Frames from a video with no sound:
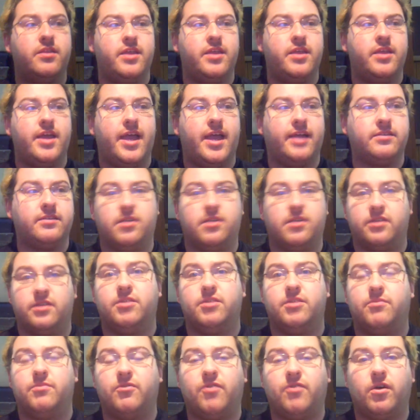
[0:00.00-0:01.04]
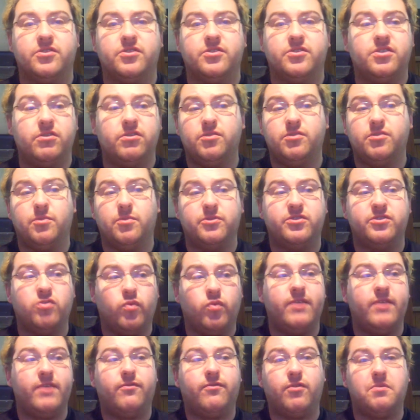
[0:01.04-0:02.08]
at Timber Falls, they're supposed to
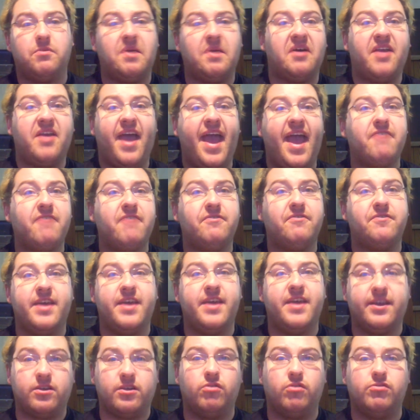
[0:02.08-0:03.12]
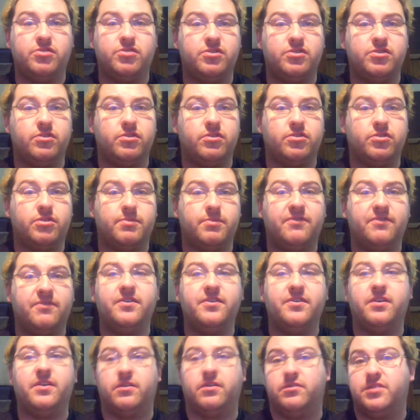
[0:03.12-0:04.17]
wait for about half of that coaster to be
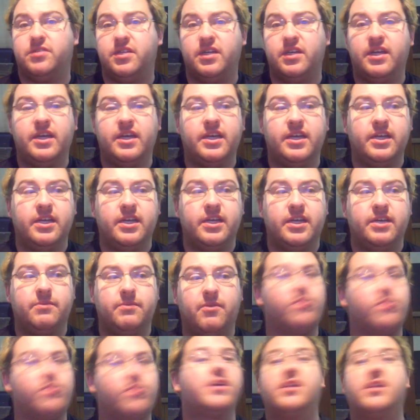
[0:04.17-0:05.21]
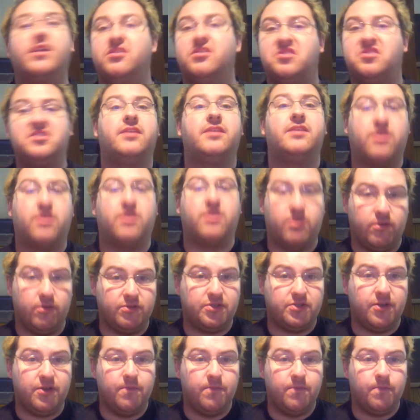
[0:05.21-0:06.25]
filled before they can send the
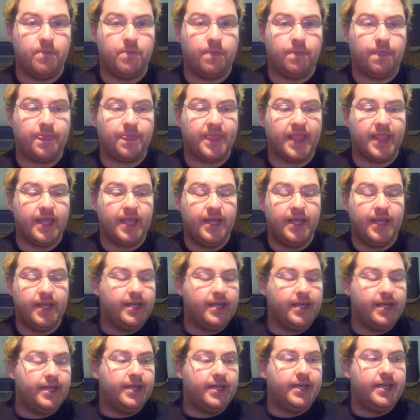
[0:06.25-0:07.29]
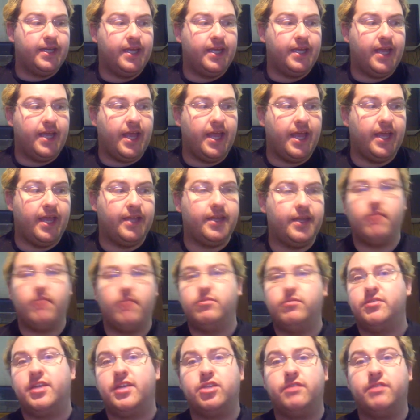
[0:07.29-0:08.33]
coaster. And I
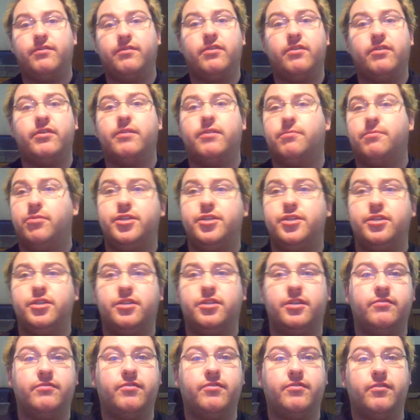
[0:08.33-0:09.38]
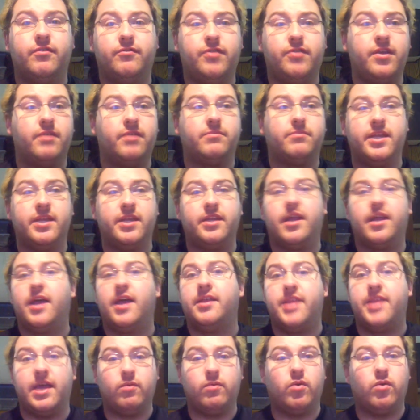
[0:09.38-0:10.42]
was actually very appreciative of him getting on
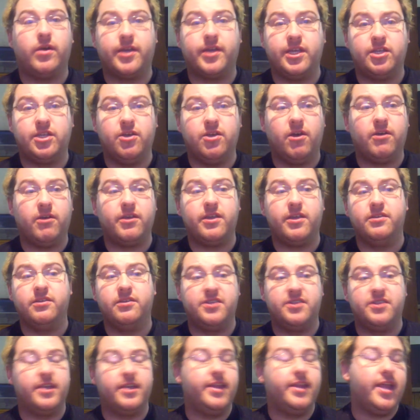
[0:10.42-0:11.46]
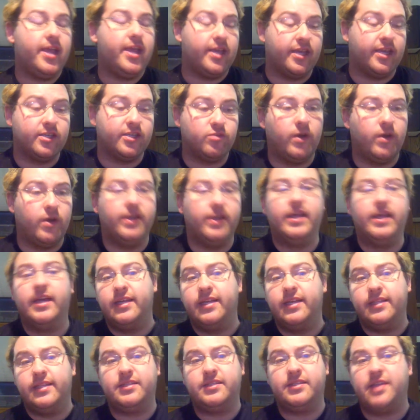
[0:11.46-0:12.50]
that walkie-talkie and saying, hey, guess what?
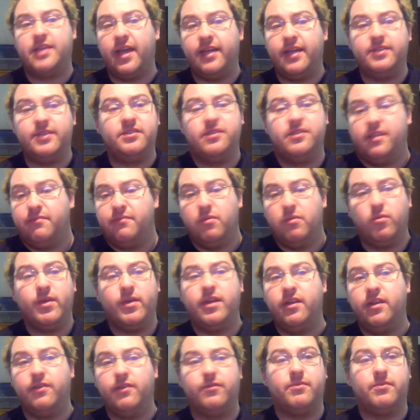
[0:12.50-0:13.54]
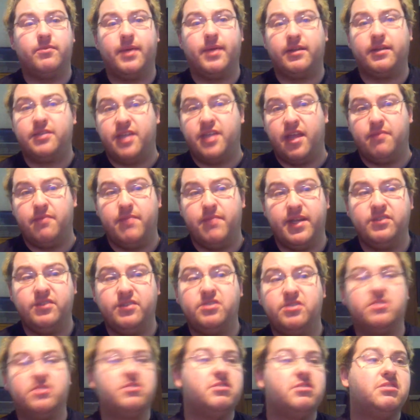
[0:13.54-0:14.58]
These guys, they've been waiting here for about 10
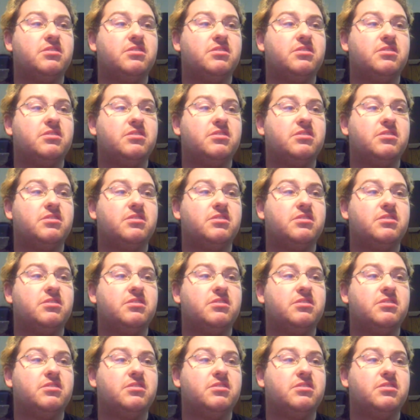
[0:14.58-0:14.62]
minutes.